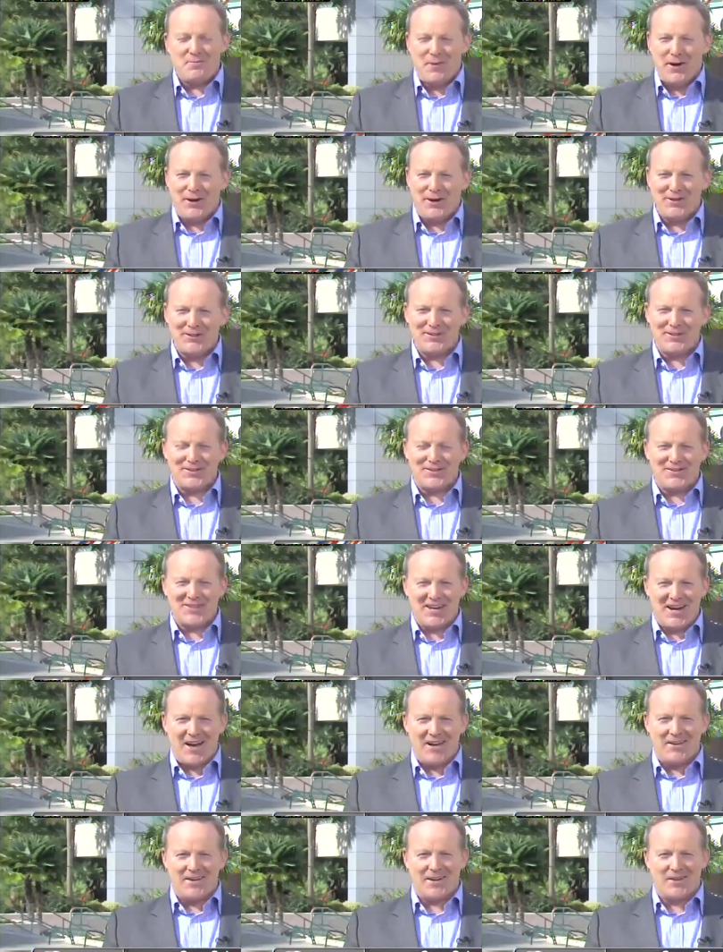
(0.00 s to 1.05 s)
politics is a
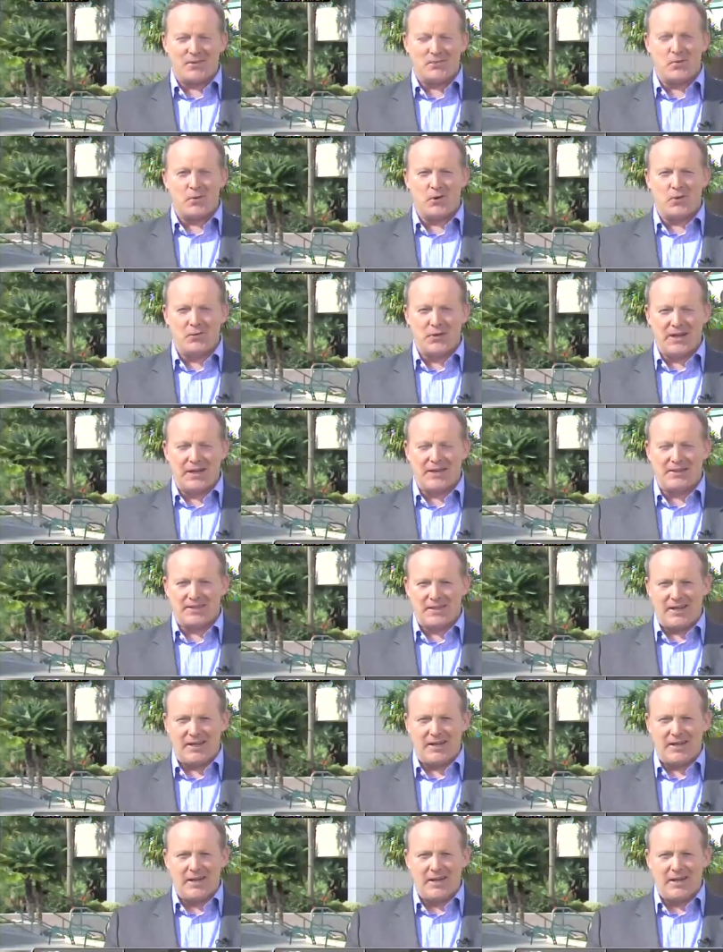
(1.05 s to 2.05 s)
context so for, for it. Right? We get that